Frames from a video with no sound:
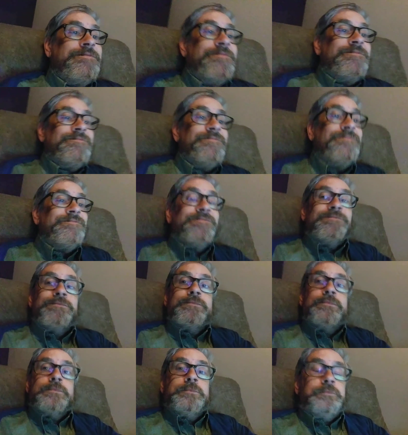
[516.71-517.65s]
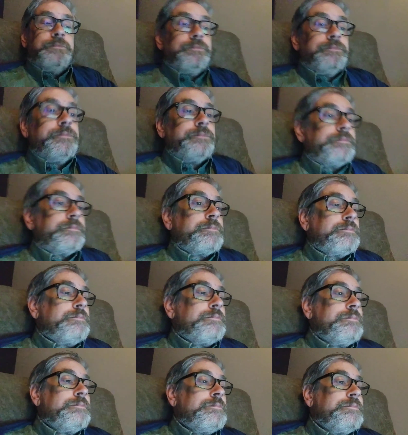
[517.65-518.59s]

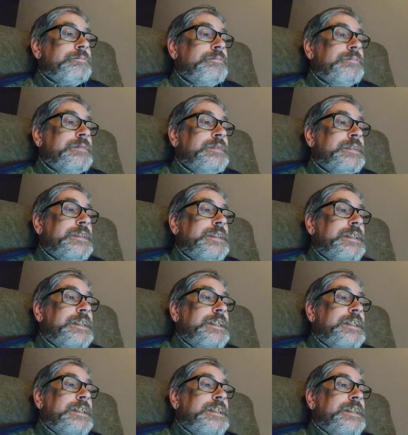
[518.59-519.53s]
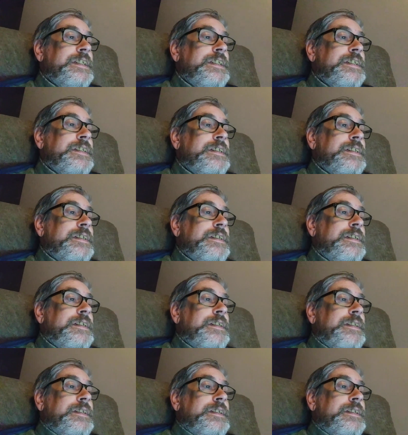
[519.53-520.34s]
Nothing is said.